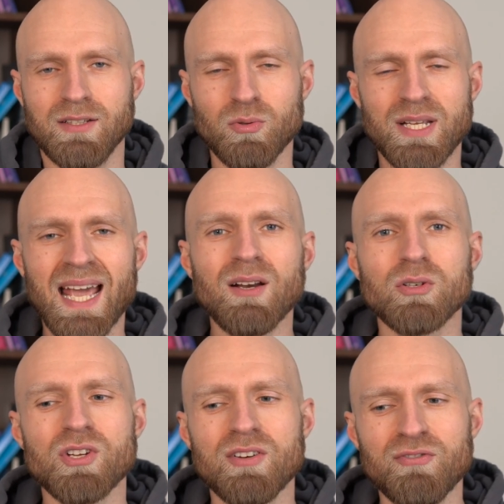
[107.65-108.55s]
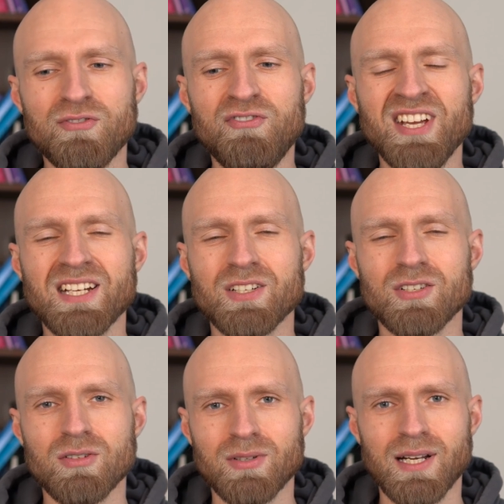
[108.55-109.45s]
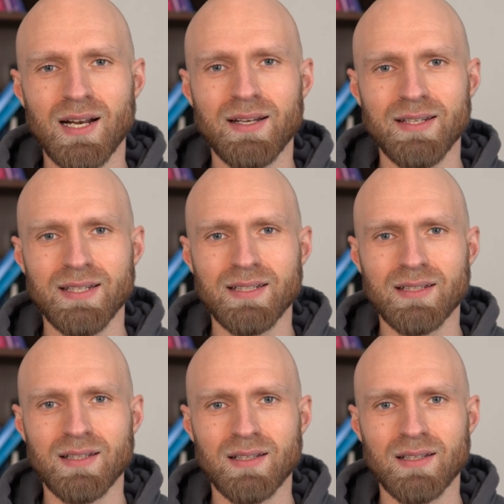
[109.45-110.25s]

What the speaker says: You cannot fix reality